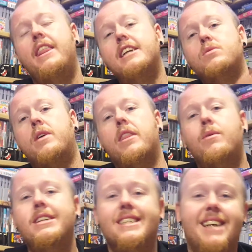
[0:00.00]
That's one of the
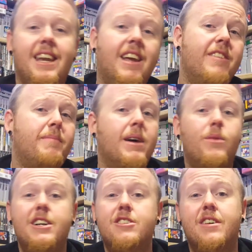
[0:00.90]
reasons I love my
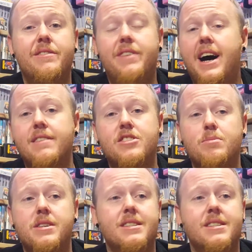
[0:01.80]
Retron 5 so much,